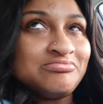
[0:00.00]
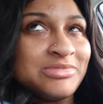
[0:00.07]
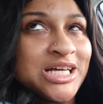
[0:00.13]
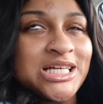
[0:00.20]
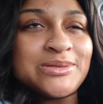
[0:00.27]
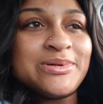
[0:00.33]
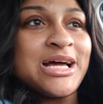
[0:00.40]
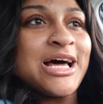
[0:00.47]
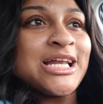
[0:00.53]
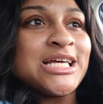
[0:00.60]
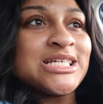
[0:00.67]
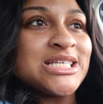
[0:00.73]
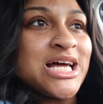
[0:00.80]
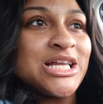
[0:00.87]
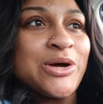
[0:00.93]
Let's be
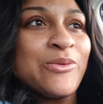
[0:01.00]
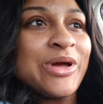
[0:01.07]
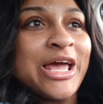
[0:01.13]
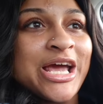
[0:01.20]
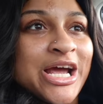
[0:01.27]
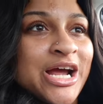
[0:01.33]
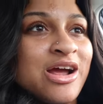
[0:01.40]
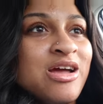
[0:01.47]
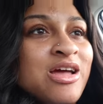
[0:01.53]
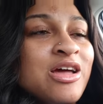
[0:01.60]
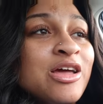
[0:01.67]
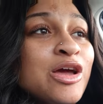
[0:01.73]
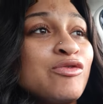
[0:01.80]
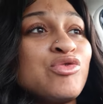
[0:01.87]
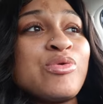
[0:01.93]
honest, I don't care
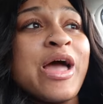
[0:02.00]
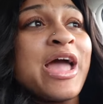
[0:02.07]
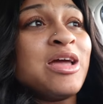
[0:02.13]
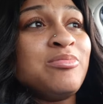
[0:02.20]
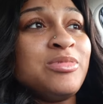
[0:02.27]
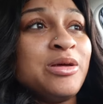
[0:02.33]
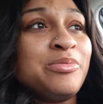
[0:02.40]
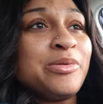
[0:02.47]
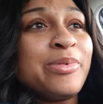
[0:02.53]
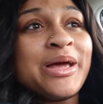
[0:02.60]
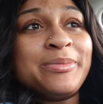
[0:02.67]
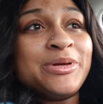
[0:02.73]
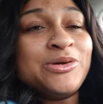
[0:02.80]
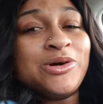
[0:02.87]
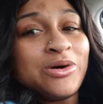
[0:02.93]
if you hate me, but
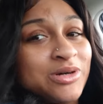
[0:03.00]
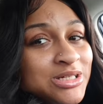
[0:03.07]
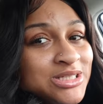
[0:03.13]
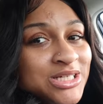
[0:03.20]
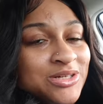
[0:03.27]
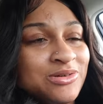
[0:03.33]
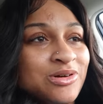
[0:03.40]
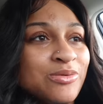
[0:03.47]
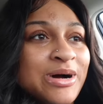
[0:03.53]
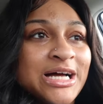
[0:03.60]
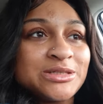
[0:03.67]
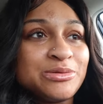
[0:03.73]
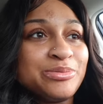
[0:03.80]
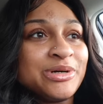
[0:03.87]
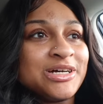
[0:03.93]
baby, you're gonna continue to
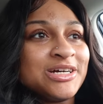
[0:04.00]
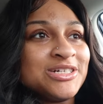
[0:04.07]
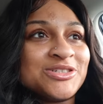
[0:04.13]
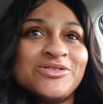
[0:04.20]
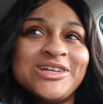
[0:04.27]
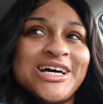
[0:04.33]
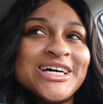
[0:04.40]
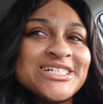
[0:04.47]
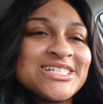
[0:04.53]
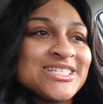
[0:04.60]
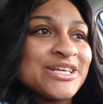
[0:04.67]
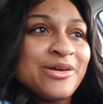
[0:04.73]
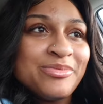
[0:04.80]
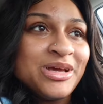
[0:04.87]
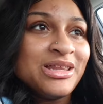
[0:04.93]
watch me because you love to
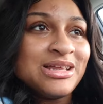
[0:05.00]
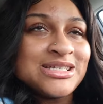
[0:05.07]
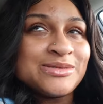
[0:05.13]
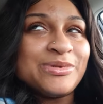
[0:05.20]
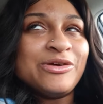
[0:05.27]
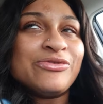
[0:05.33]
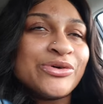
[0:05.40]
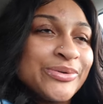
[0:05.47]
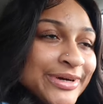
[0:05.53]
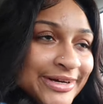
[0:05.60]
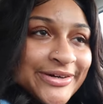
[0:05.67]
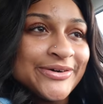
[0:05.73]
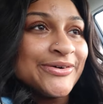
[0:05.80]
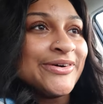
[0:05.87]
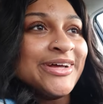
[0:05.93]
see me. Let's be for
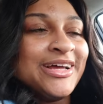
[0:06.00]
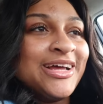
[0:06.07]
real.